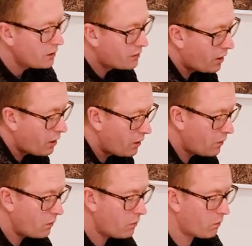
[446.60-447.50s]

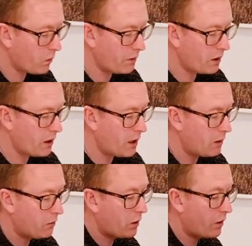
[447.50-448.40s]
So what do we got
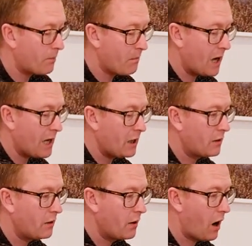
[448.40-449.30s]
here? We've got the
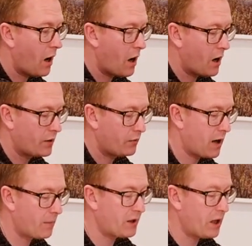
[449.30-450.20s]
main uh,
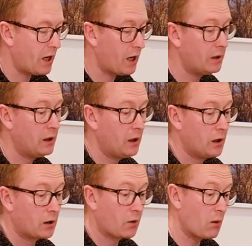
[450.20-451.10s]
straps here,
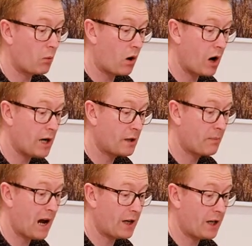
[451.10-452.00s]
quite wide,
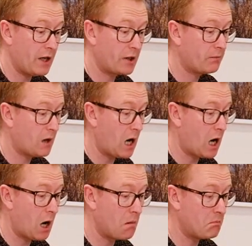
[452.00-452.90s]
padded,
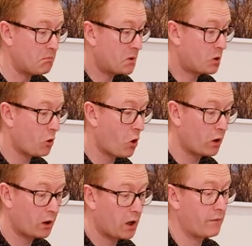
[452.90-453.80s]
um,
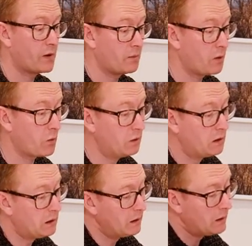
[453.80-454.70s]
strong and comfortable.
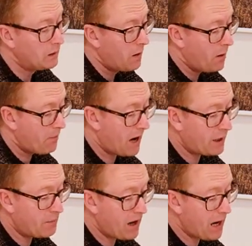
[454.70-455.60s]

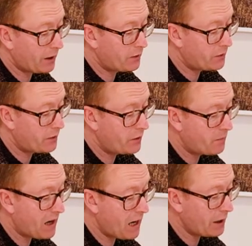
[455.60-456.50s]
Padded back to the
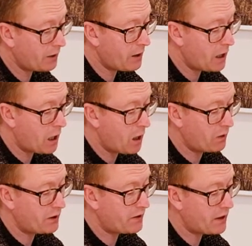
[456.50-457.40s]
bag, uh,
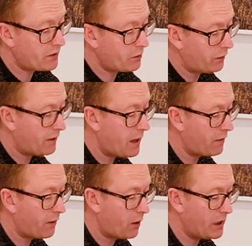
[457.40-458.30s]
which is that sort of
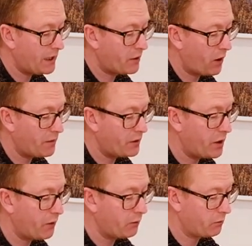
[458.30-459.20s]
airflowy type
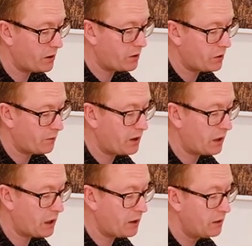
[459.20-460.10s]
material which stops you
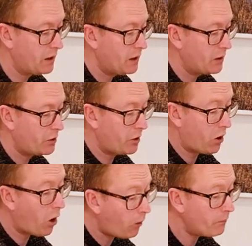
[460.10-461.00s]
getting too
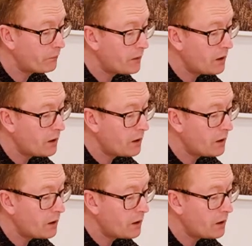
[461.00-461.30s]
hot.